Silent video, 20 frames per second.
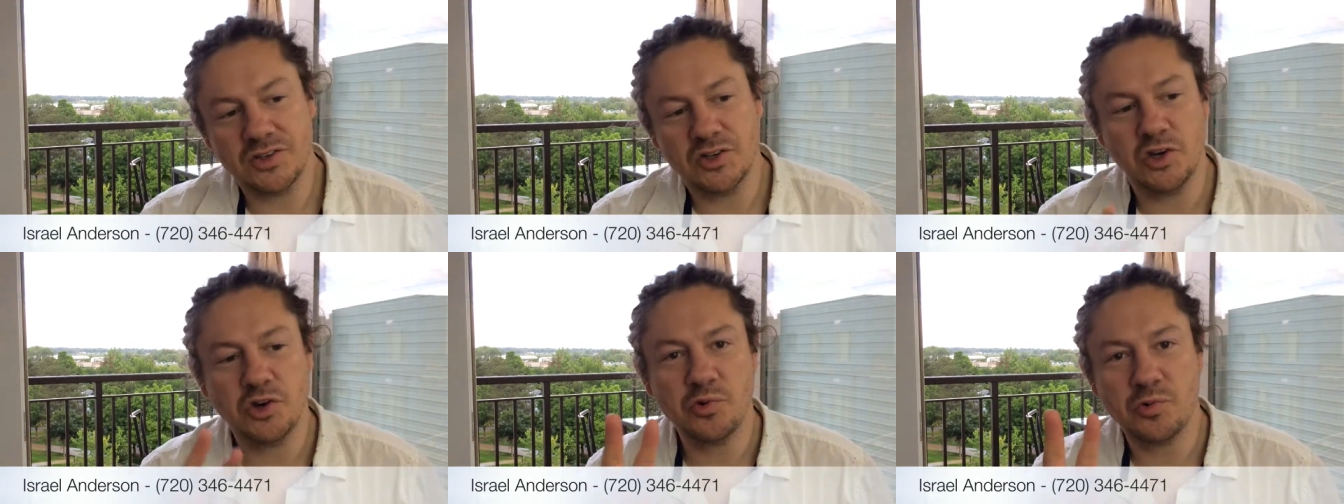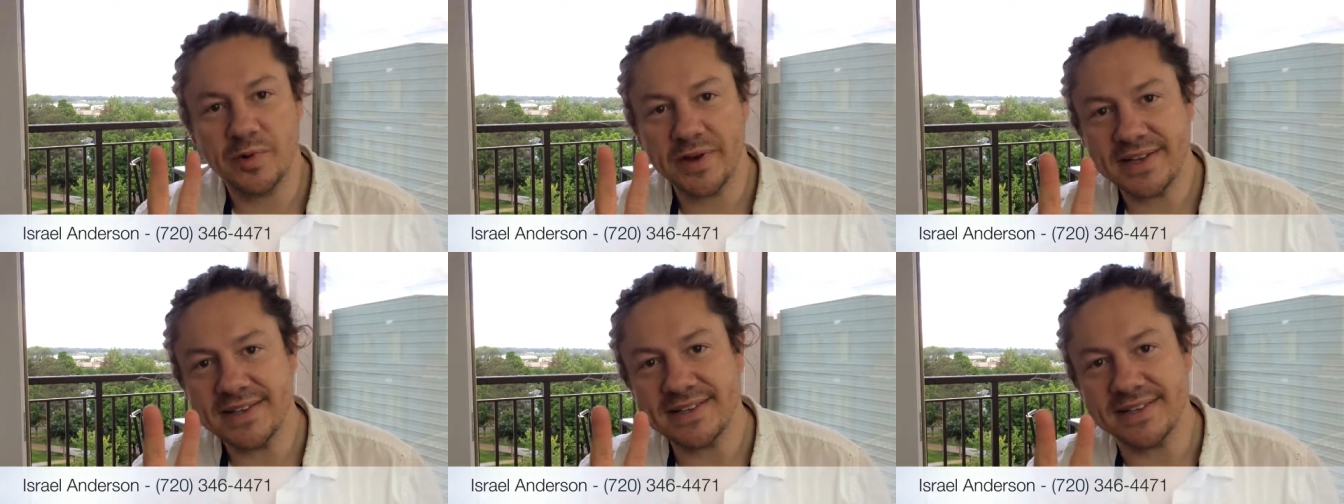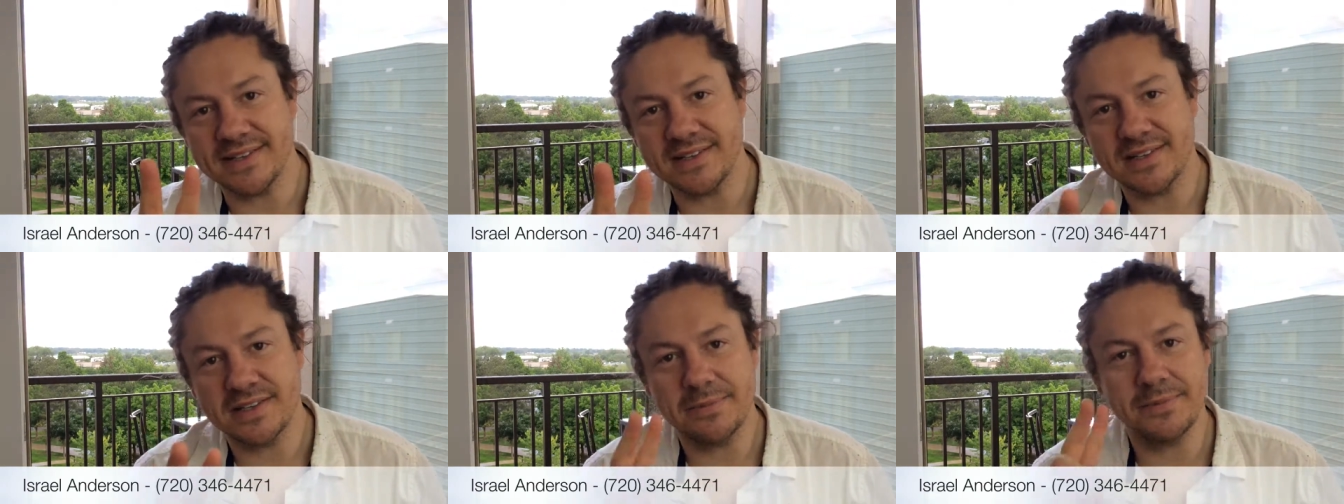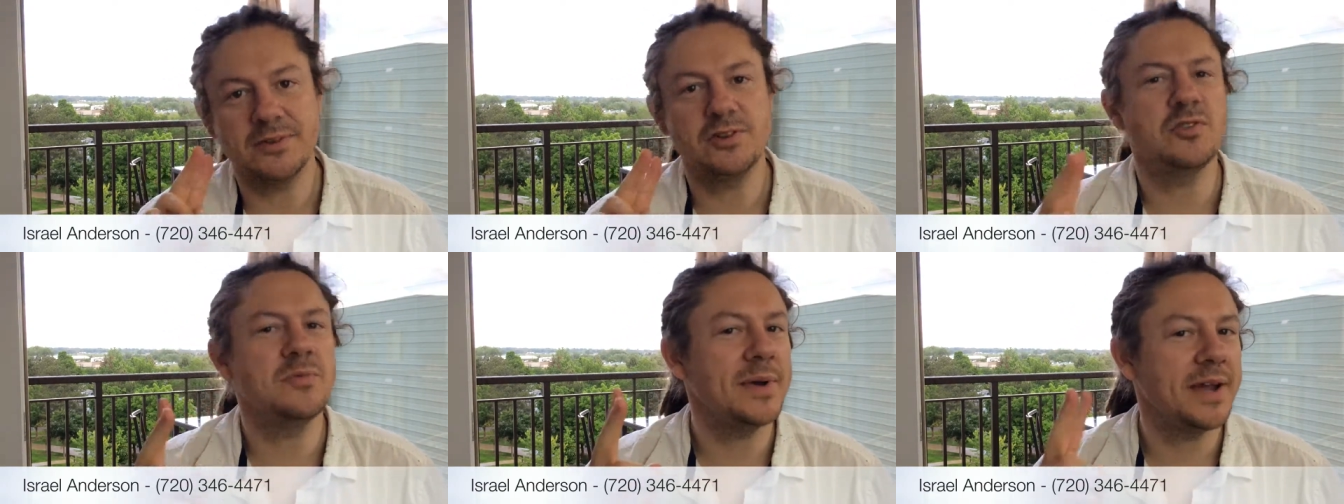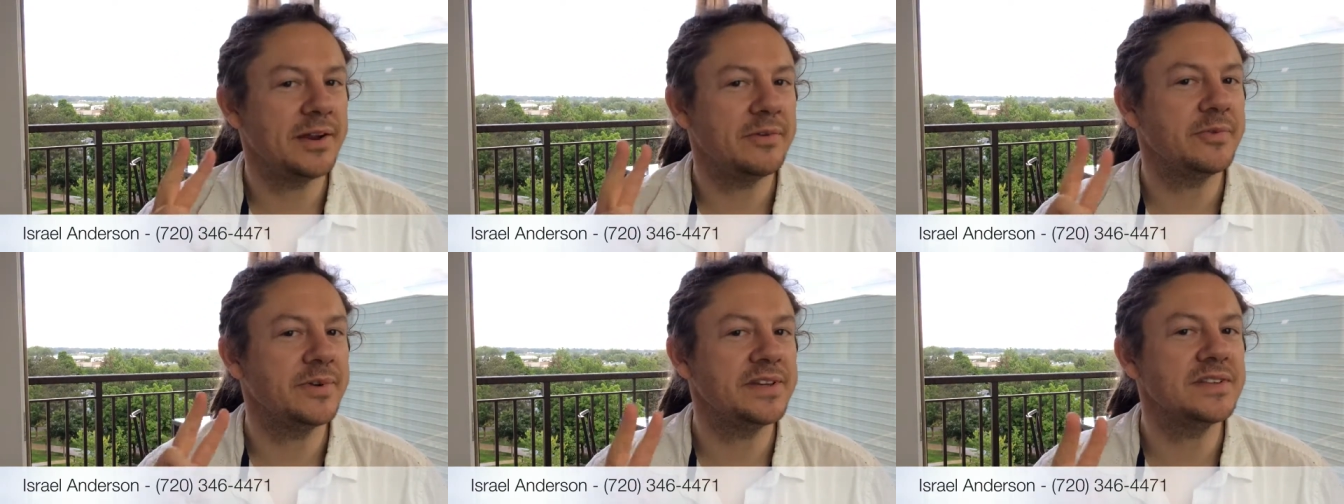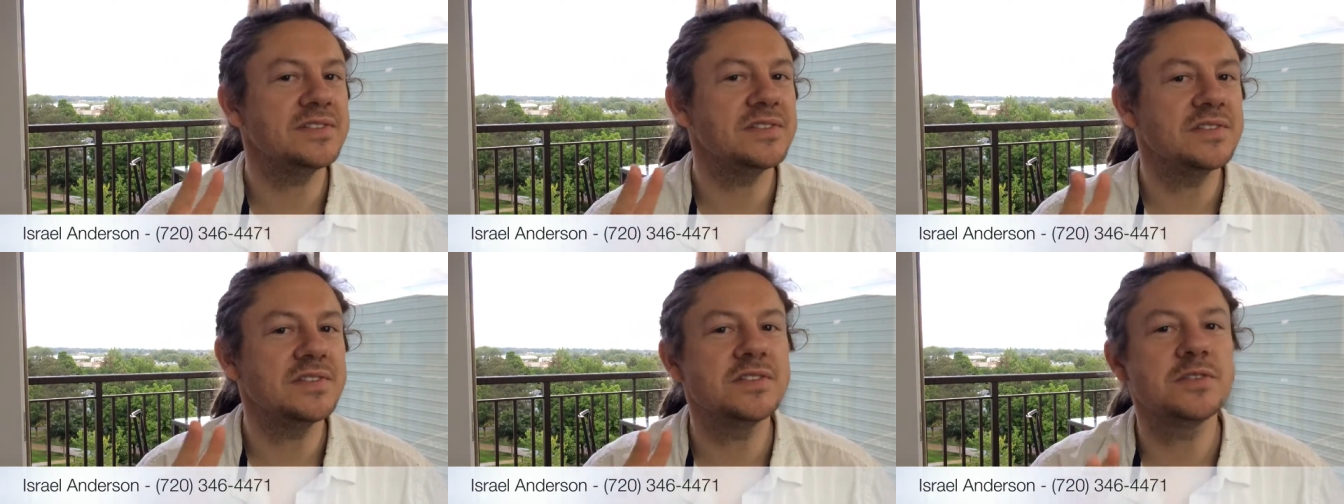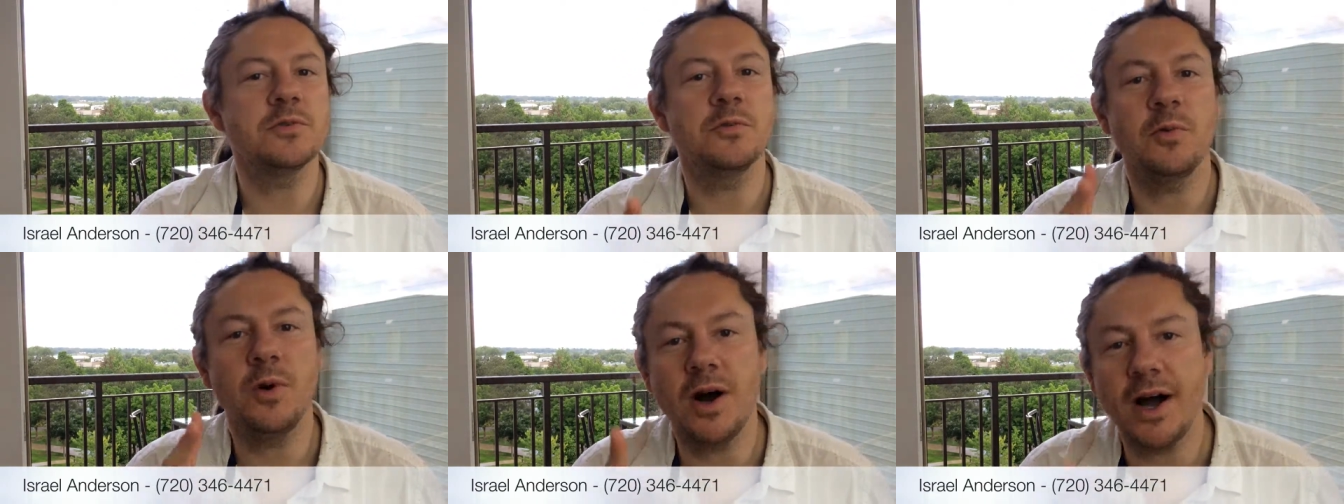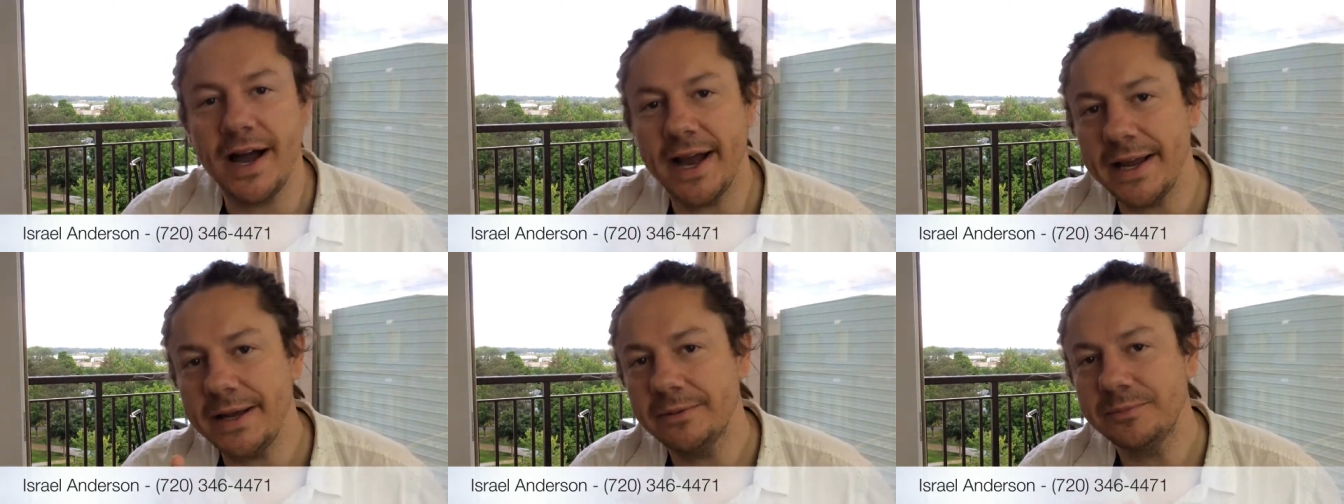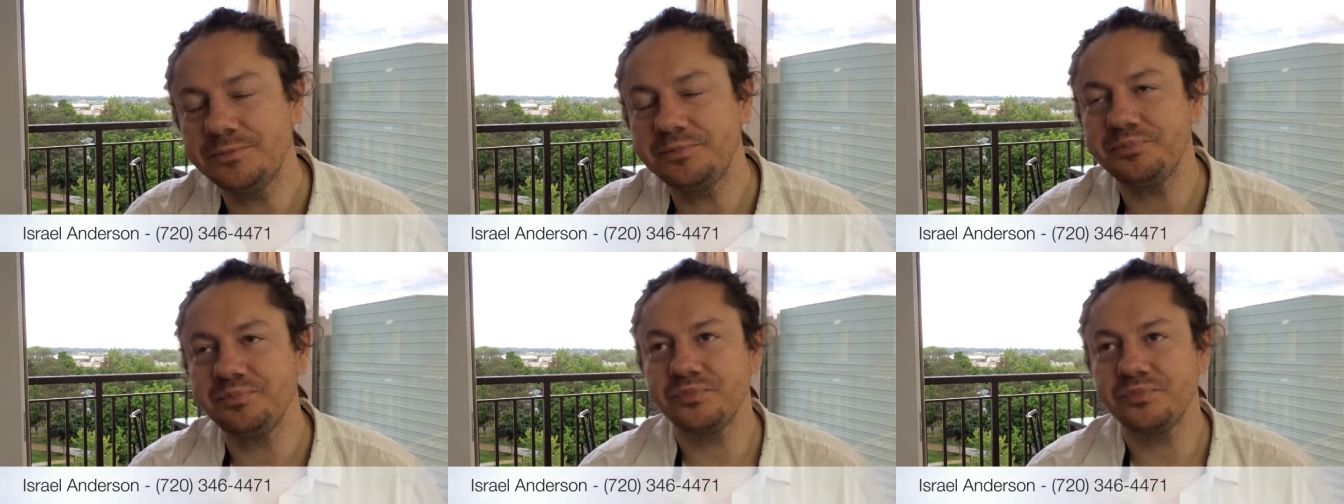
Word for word: two reasons. The two main reasons why.